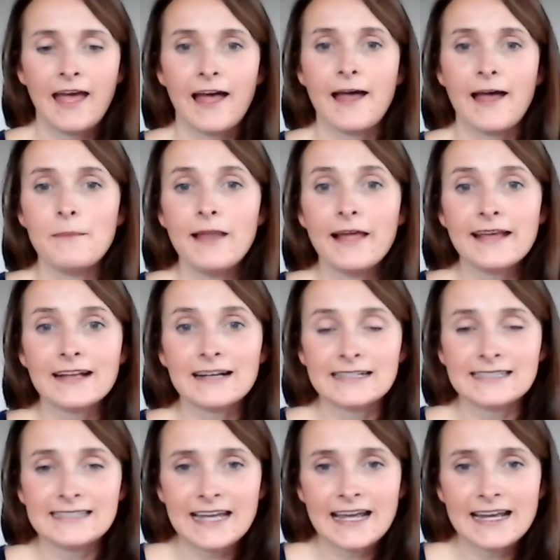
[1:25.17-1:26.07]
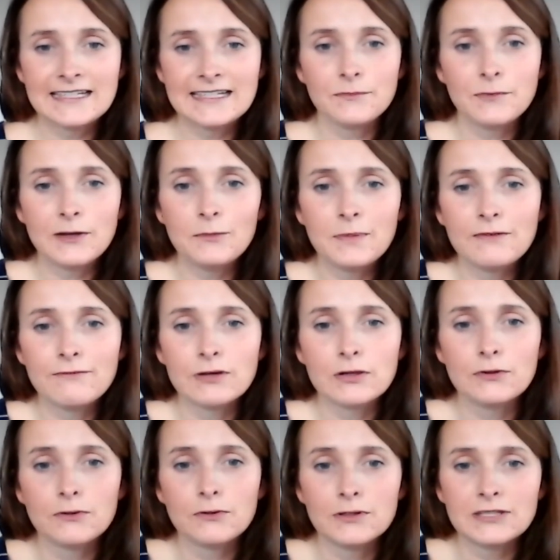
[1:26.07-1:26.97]
Um, like I said, it will be
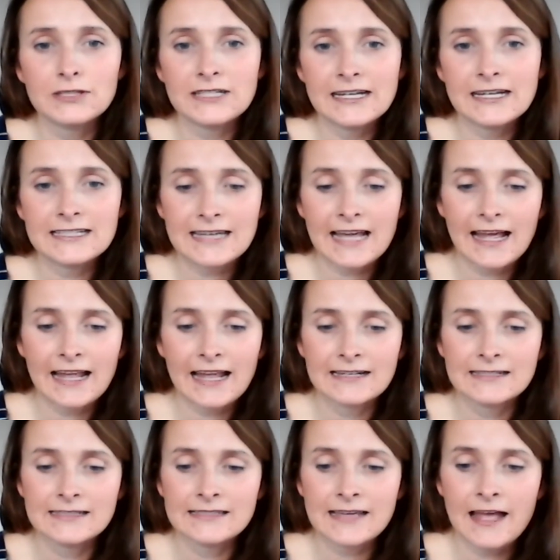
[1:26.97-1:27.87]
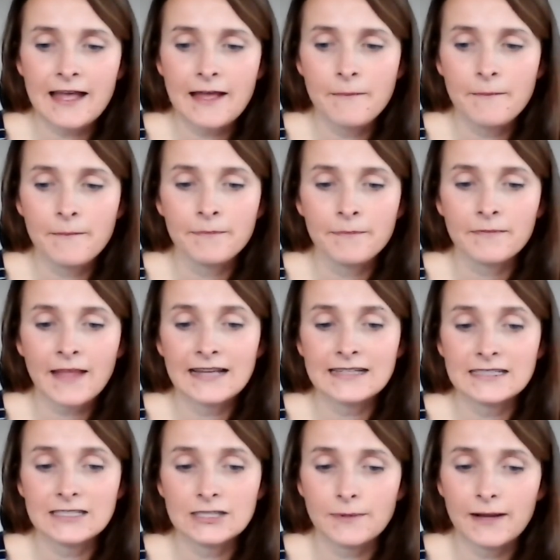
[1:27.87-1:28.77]
recorded and um,
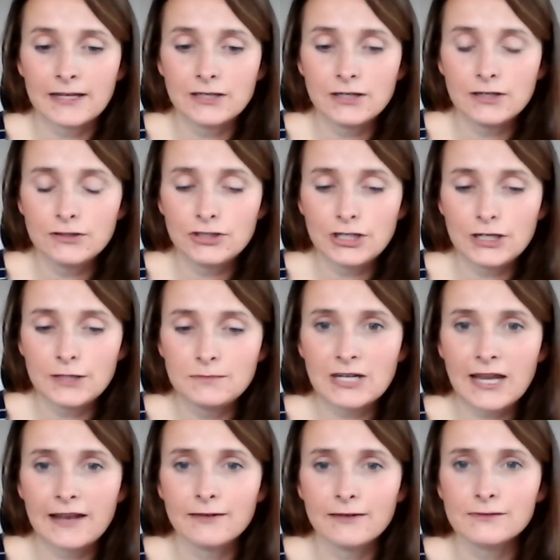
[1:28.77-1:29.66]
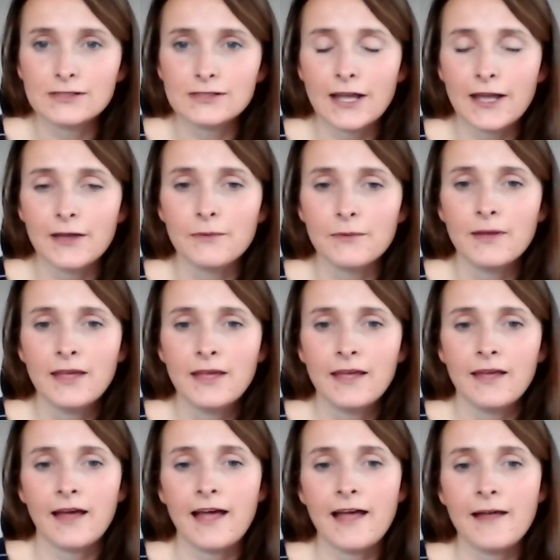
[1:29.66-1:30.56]
added to our YouTube channel, so
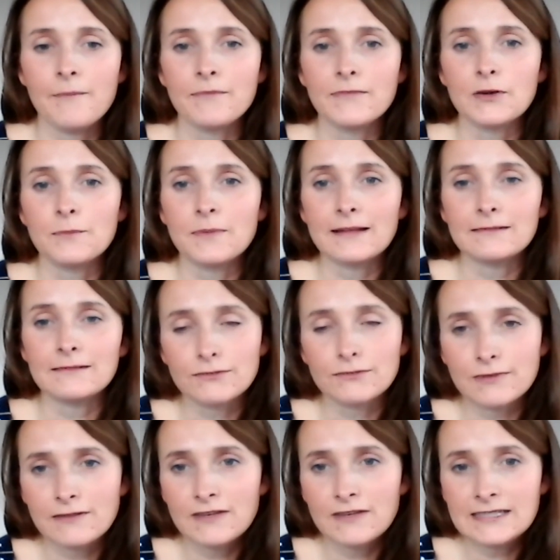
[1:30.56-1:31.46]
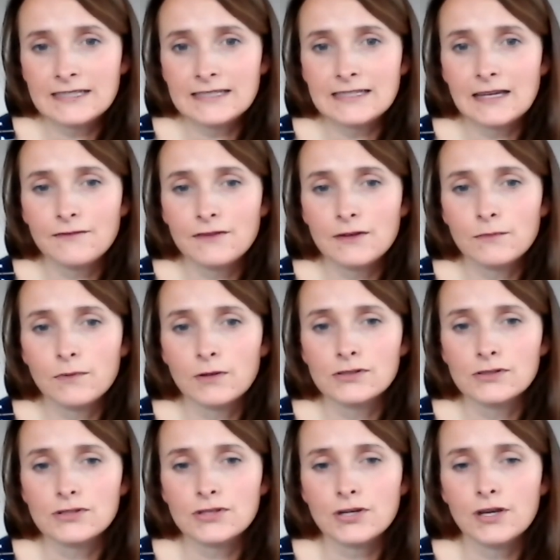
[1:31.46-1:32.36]
um, you'll be able to revisit it if you
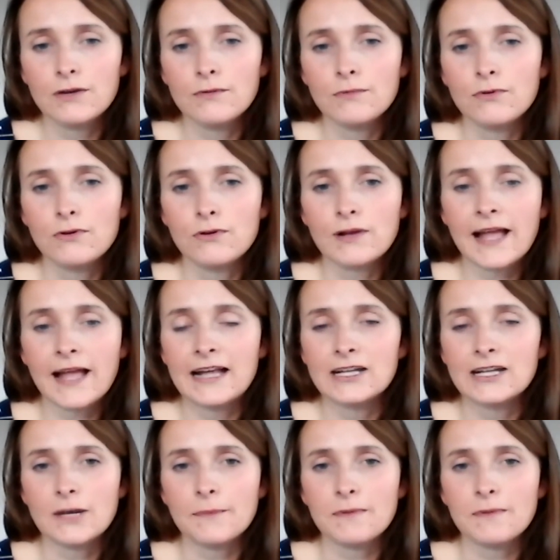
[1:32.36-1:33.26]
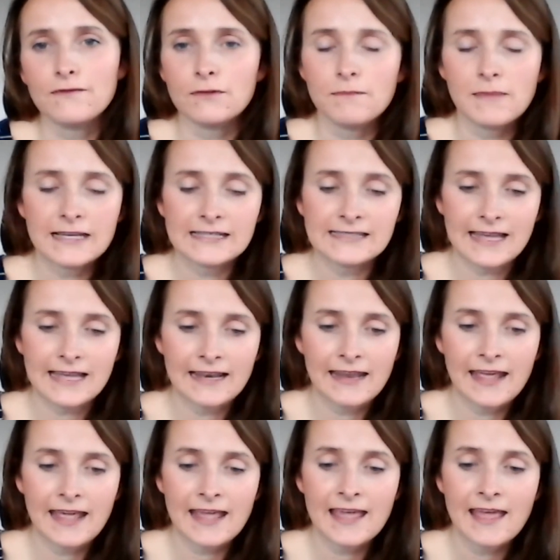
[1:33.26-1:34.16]
want to or catch up if you miss
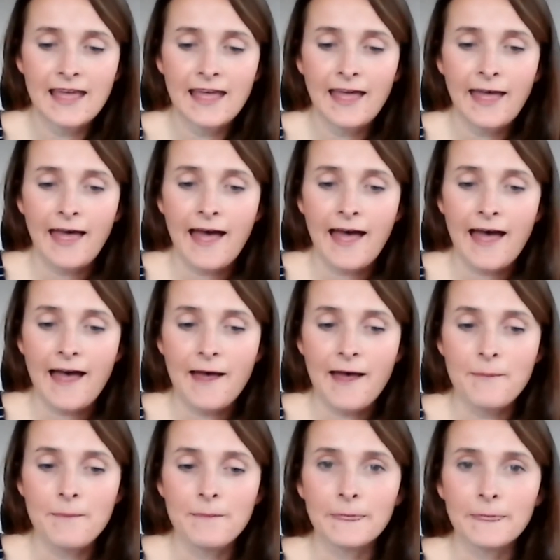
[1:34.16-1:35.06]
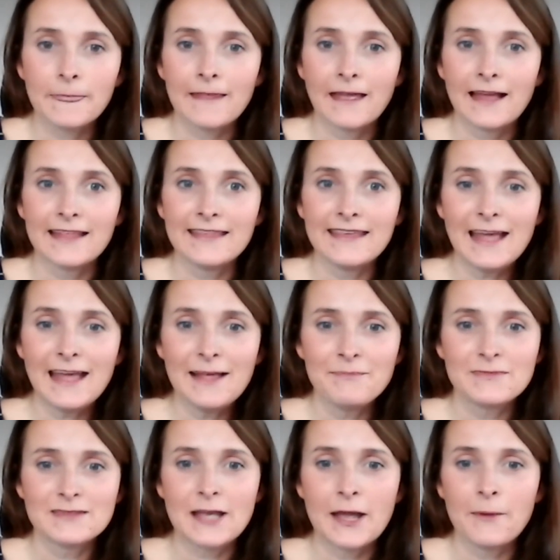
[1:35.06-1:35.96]
any. Um, and yeah,
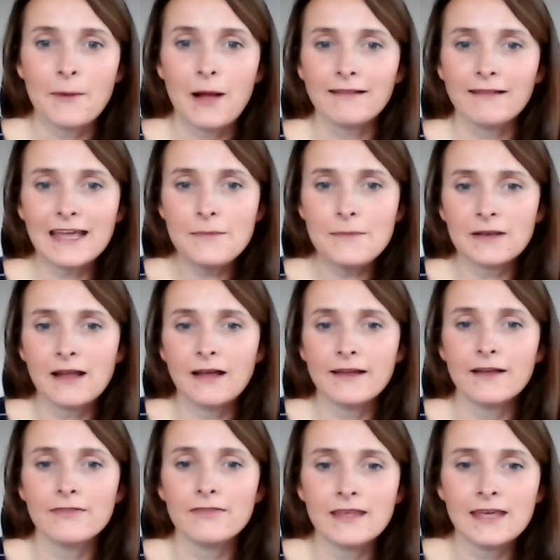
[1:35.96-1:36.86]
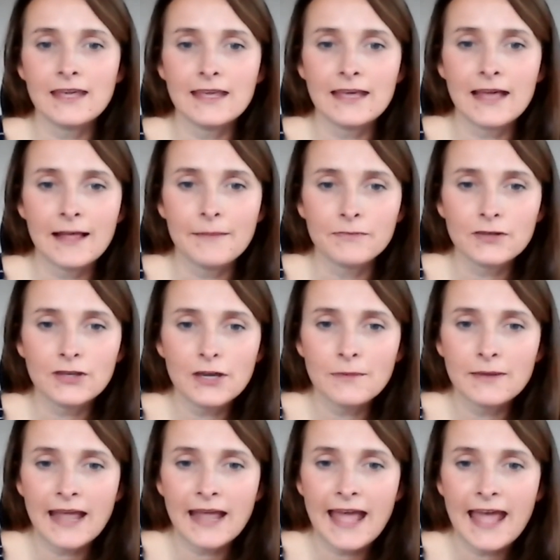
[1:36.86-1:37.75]
so I'll keep an eye on the um,
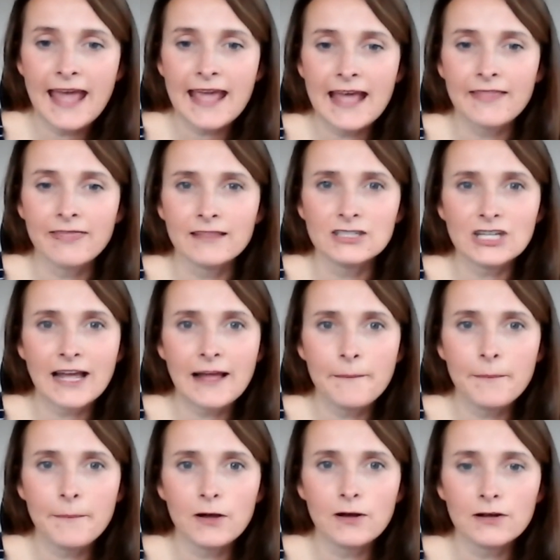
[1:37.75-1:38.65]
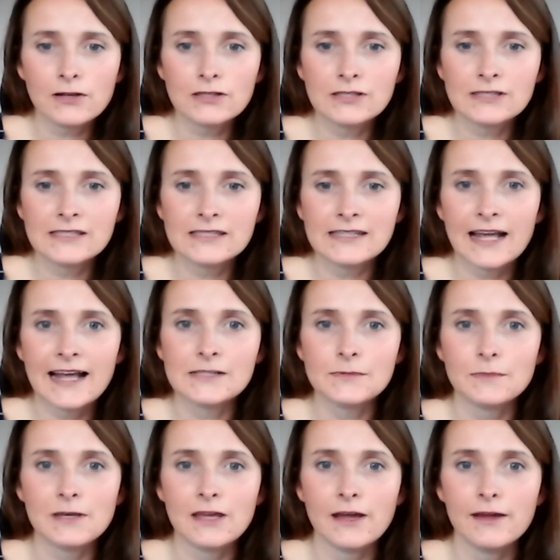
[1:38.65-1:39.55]
Q and A and the chat box
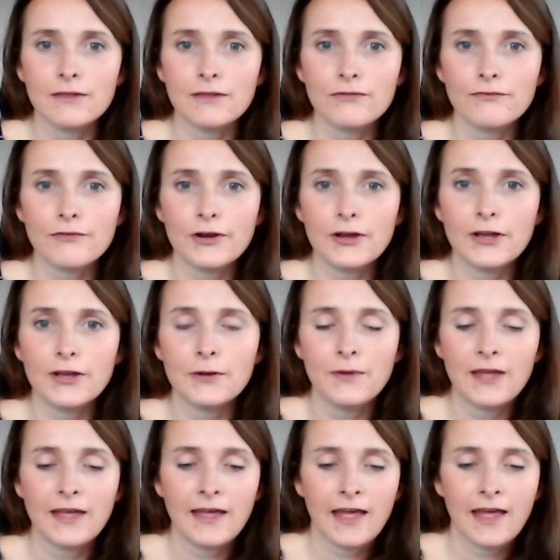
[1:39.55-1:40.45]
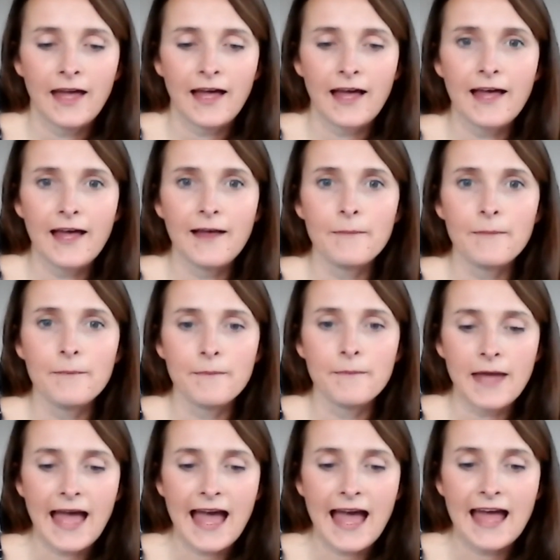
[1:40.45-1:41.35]
as we go through.
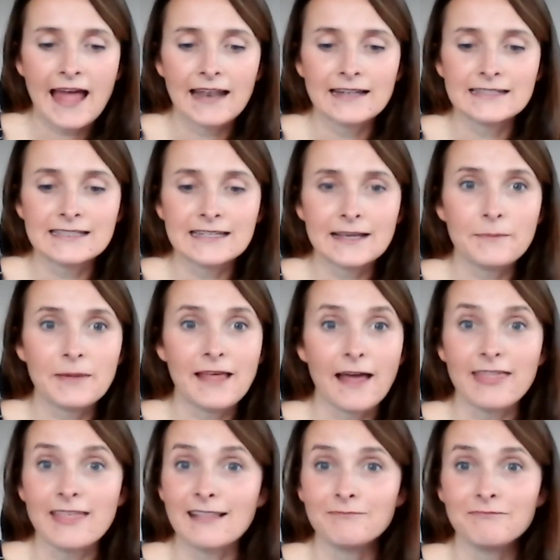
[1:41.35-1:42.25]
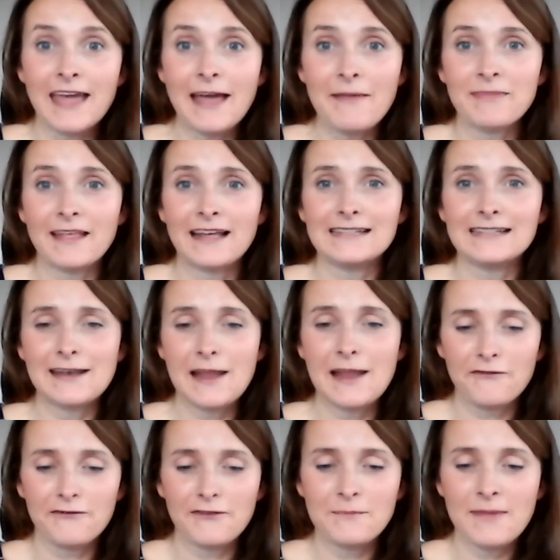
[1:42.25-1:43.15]
Um, and but I think yeah, that's
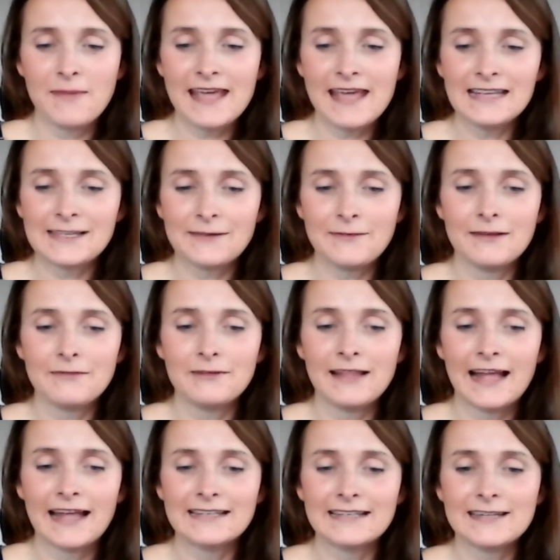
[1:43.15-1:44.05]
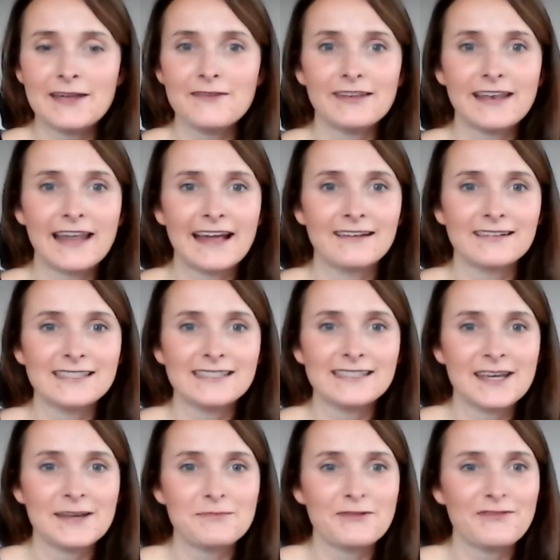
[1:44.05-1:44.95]
enough from me. So I will hand over now
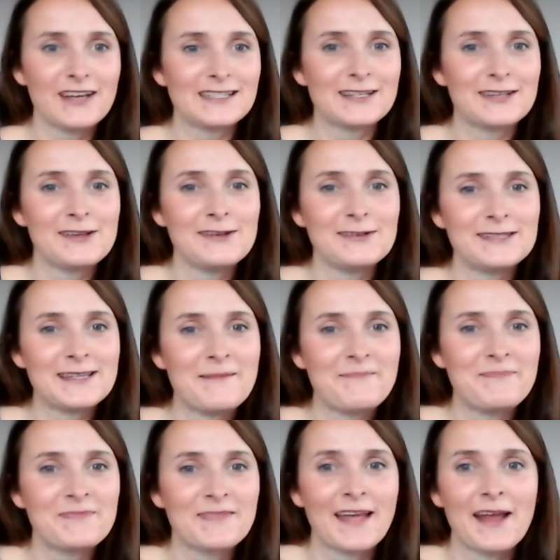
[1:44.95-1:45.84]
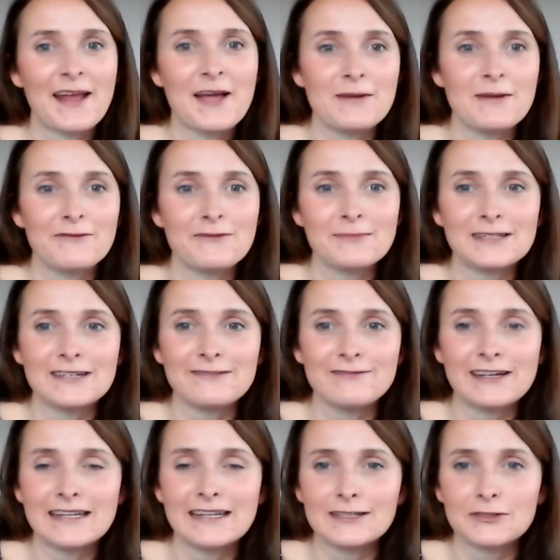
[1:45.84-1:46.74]
to Professor Newton, and I hope everybody
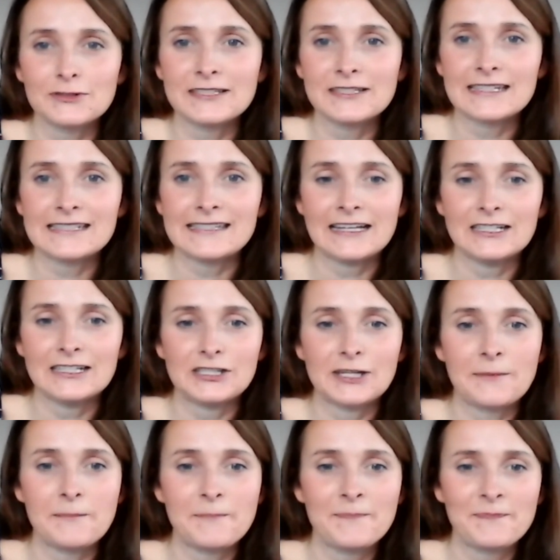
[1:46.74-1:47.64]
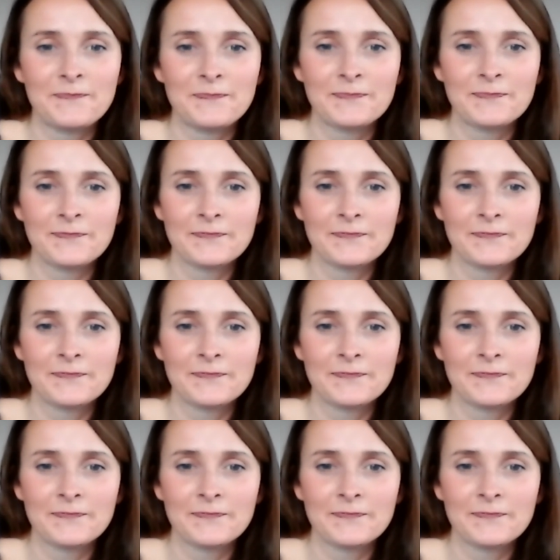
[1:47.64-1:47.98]
really enjoys the session.